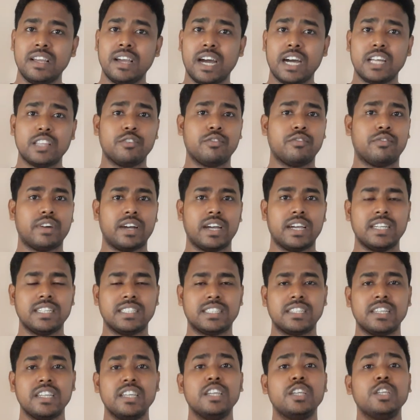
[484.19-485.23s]

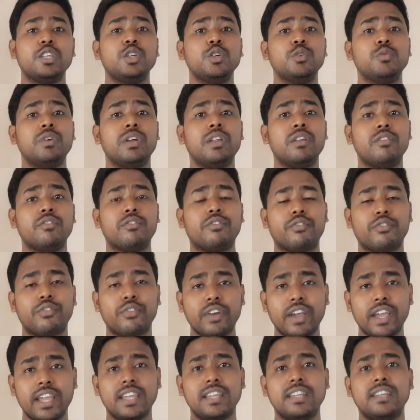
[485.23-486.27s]
Otherwise, you will
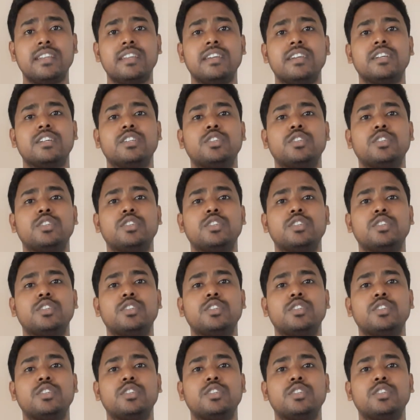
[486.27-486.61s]
fail